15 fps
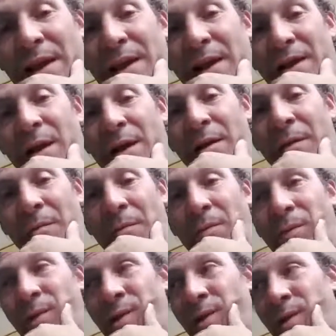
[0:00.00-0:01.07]
Um,
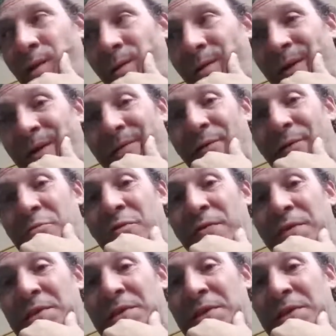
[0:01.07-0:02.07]
but for movies